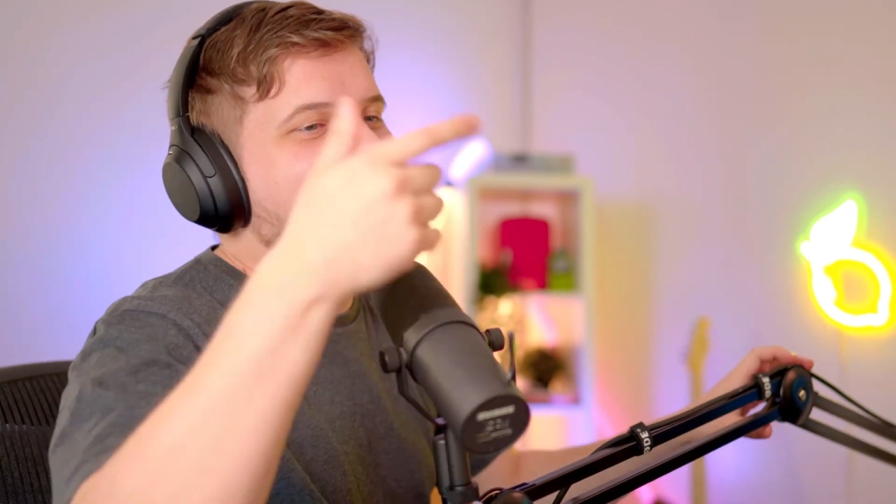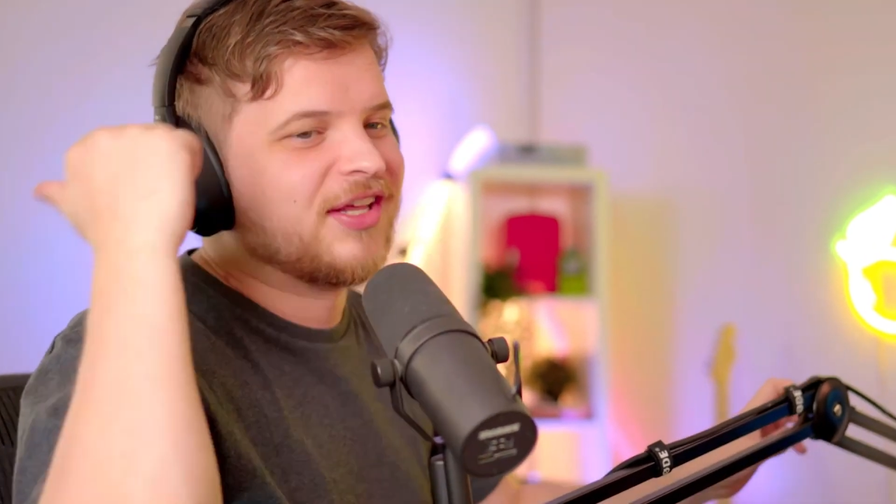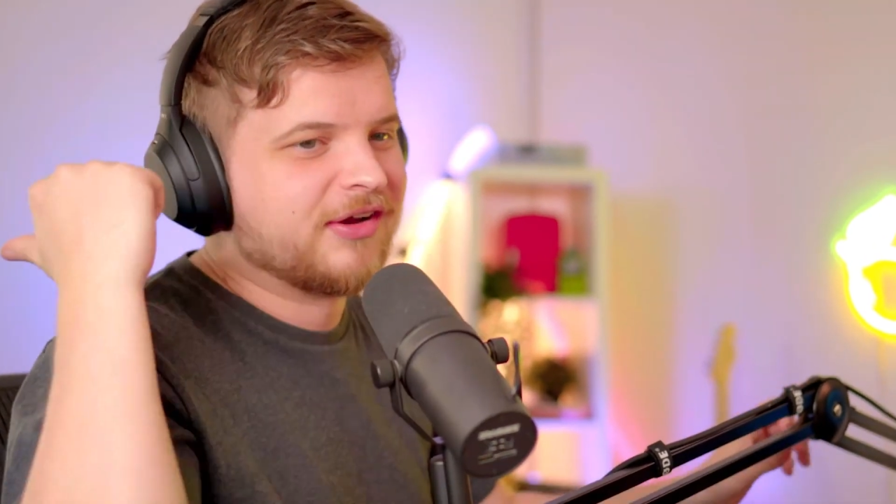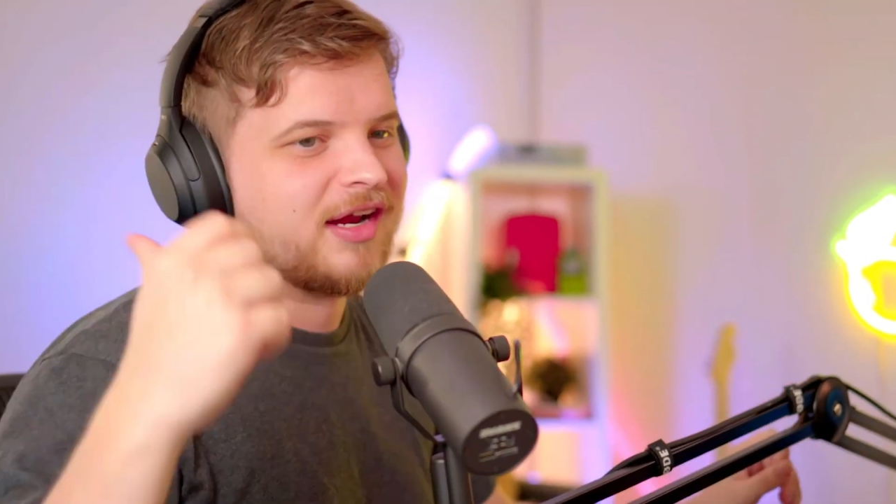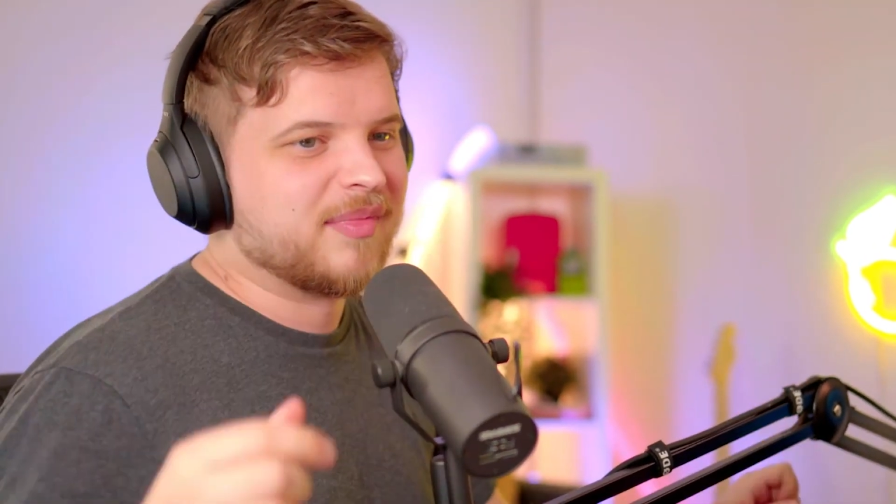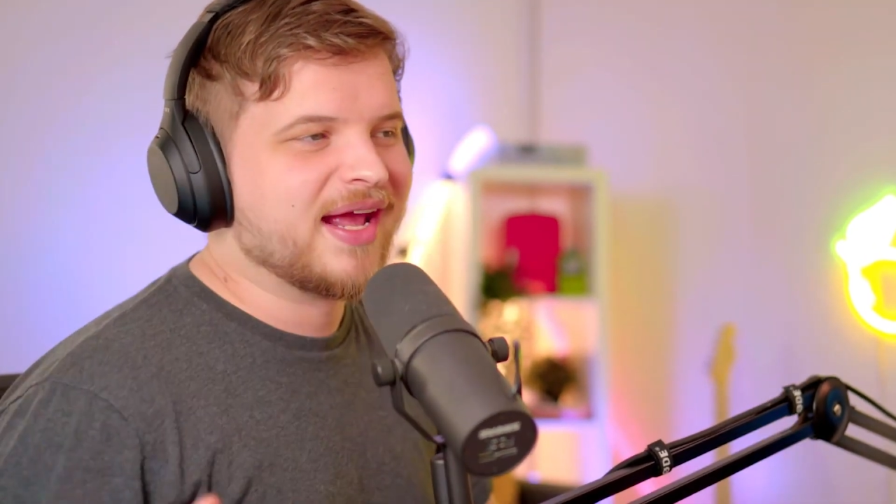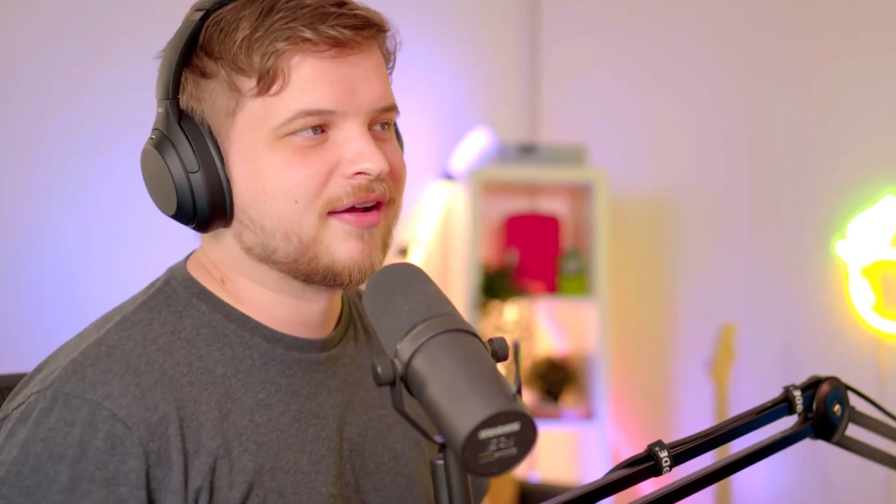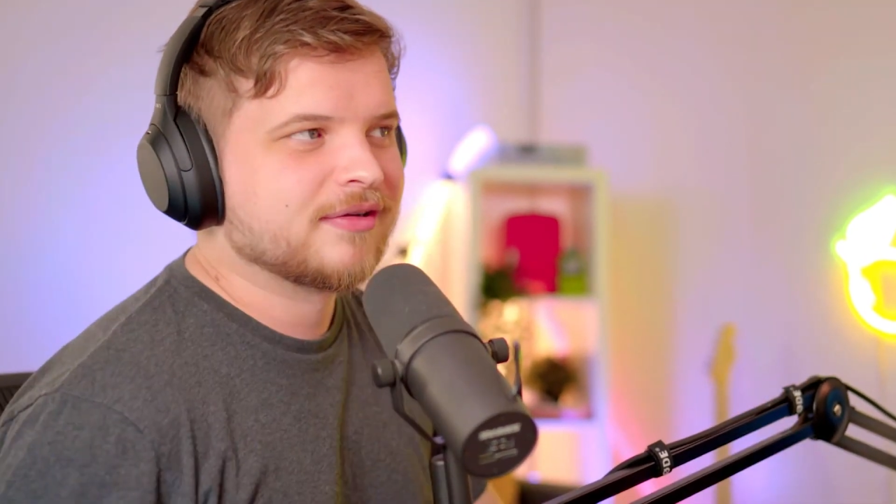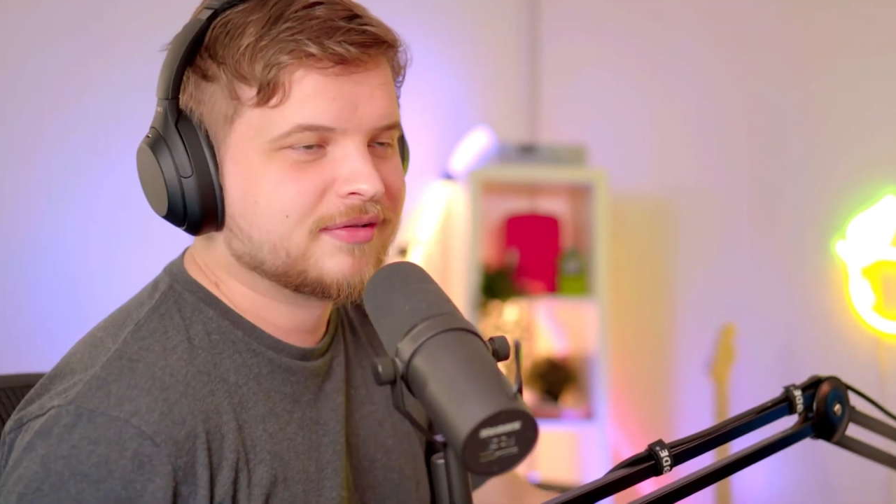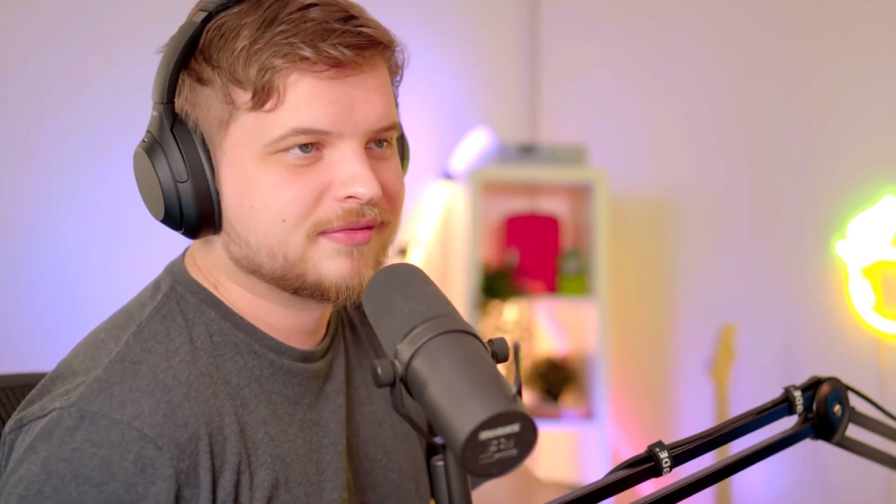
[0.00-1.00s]
you're gonna be
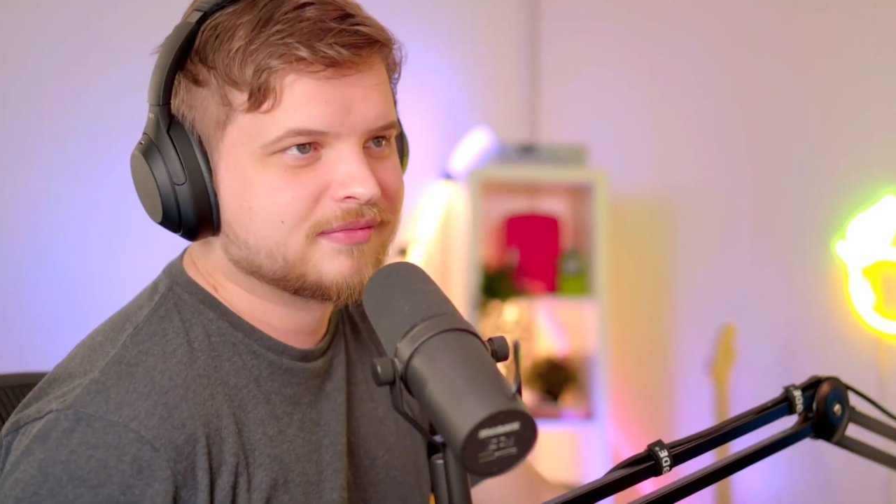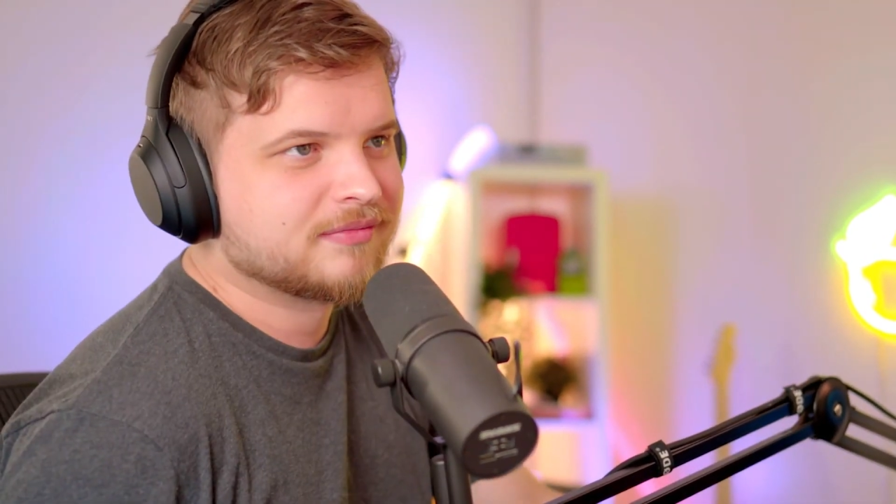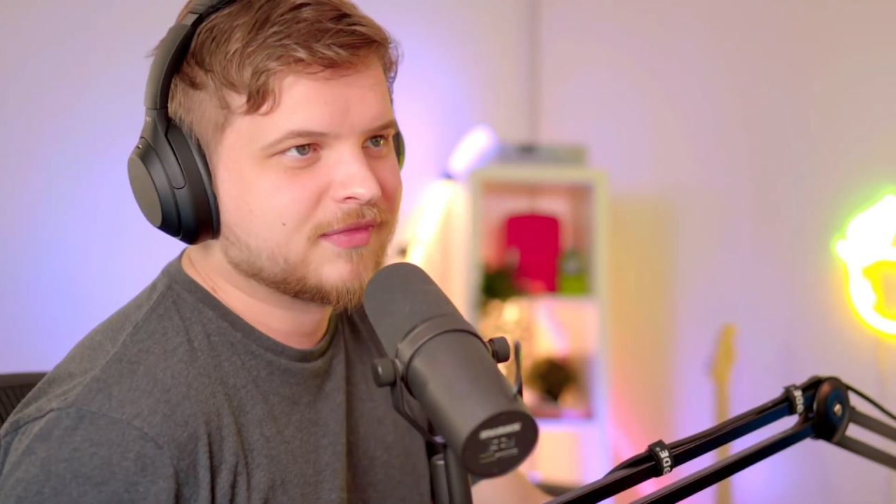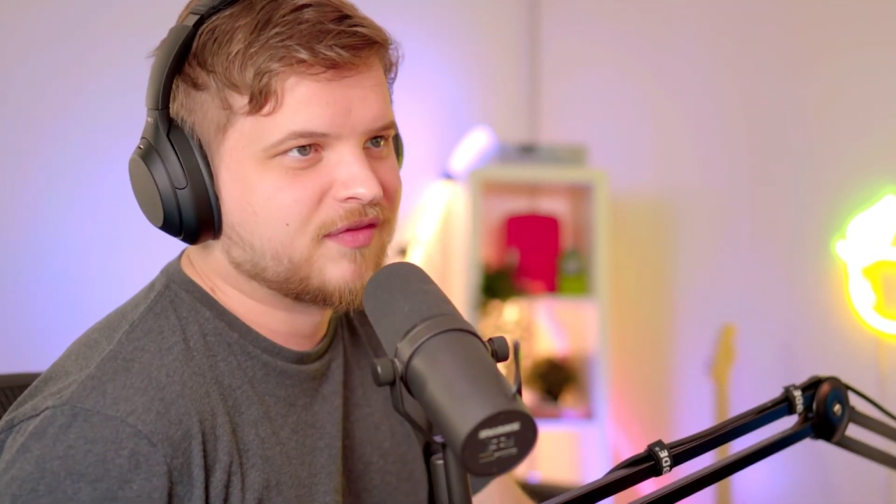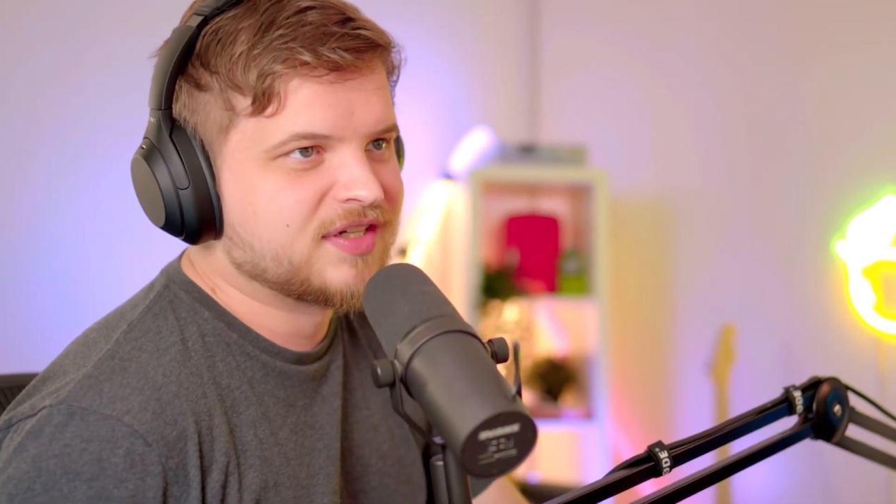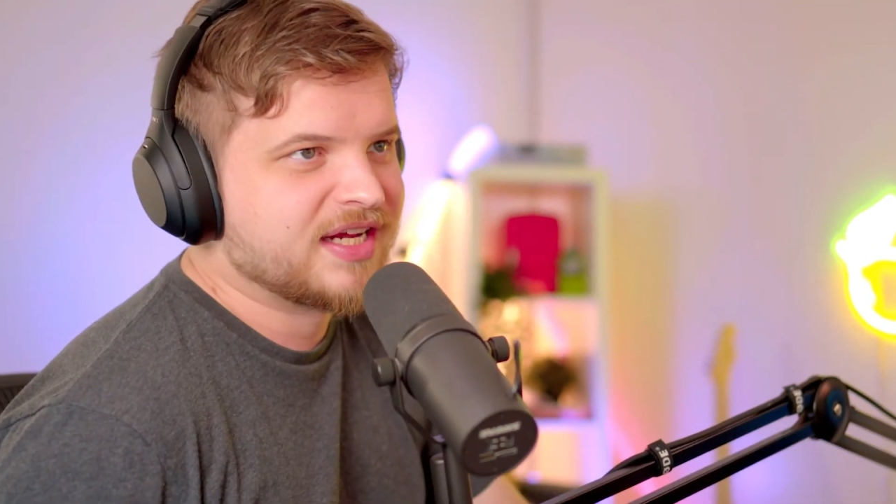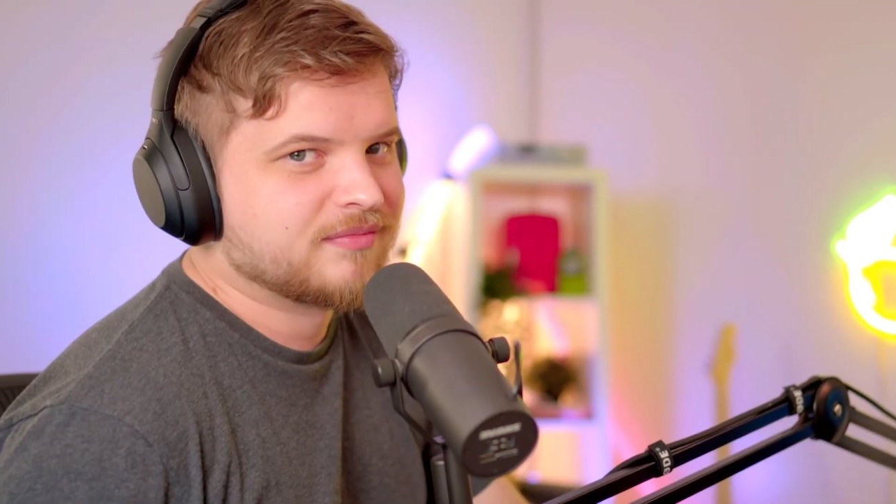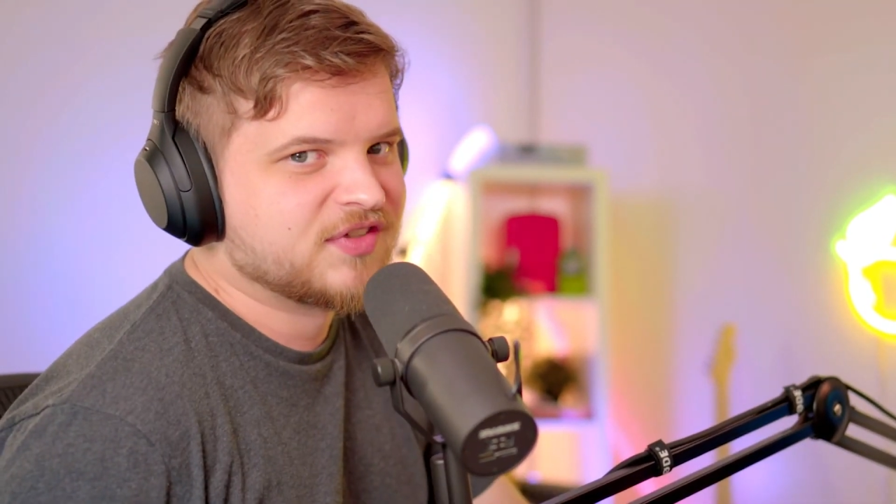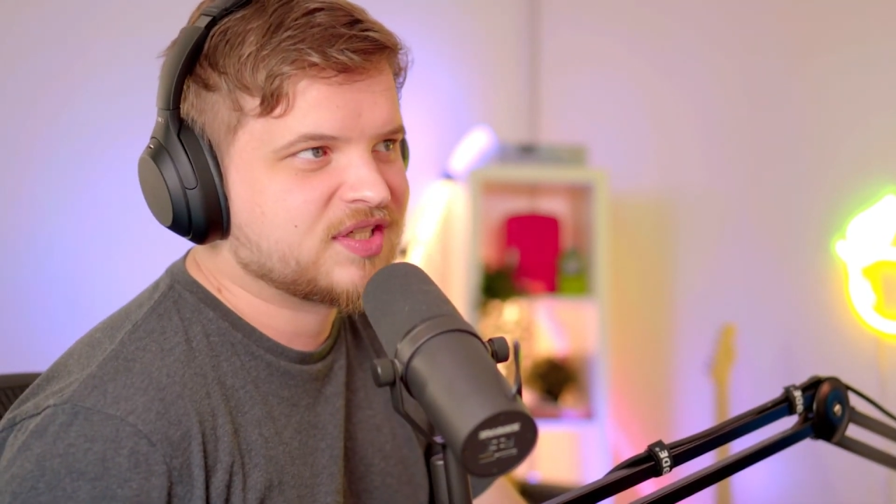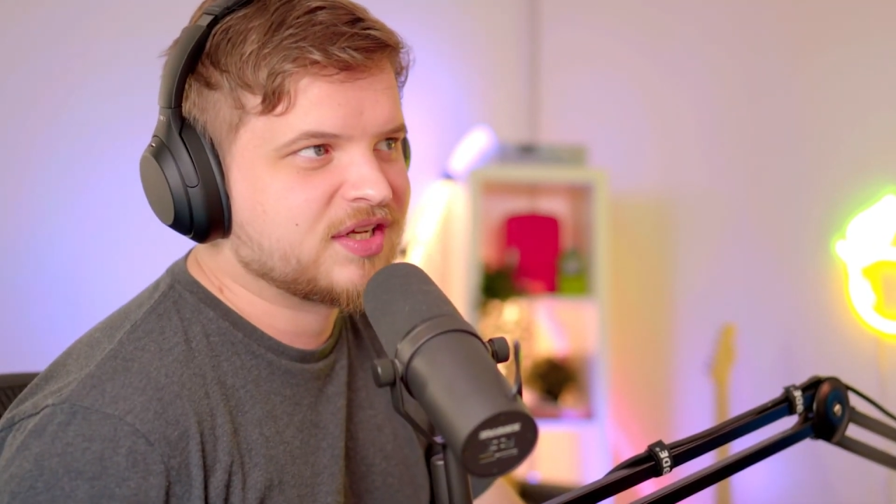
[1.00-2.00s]
out of the team,
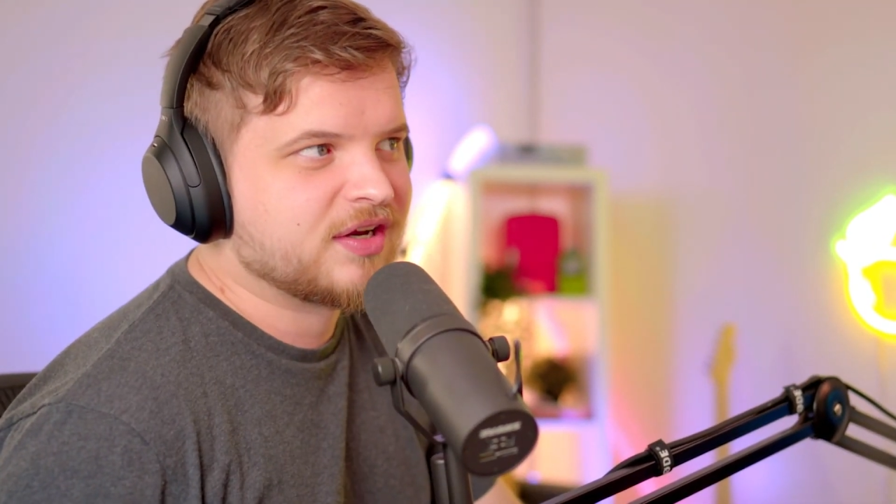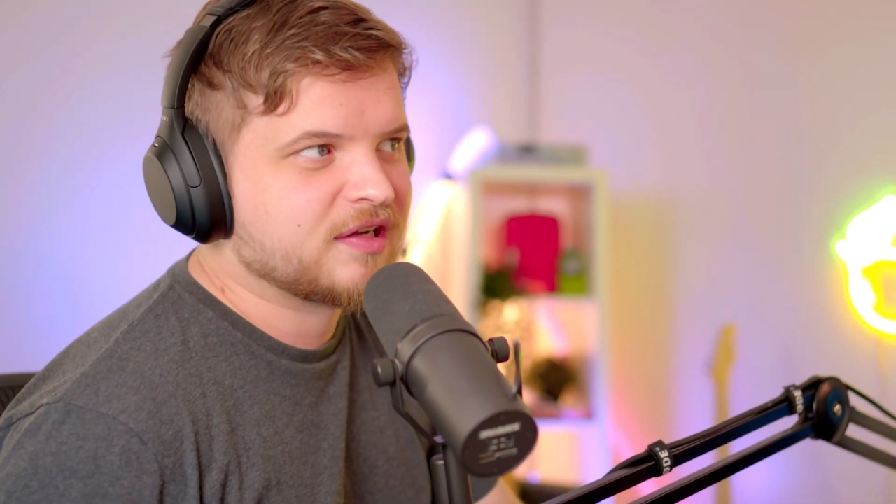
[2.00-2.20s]
just so you